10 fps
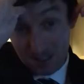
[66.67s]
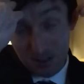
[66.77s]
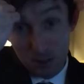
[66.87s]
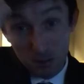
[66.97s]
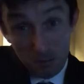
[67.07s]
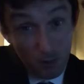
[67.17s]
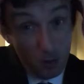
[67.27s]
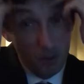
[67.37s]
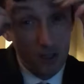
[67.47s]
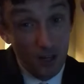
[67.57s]
give you
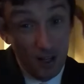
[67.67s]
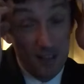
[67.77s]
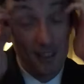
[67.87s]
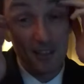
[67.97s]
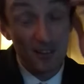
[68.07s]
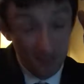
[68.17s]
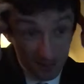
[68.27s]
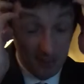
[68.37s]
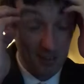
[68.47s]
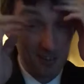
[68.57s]
Paul McCartney now,
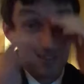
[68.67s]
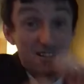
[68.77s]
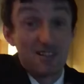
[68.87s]
you know.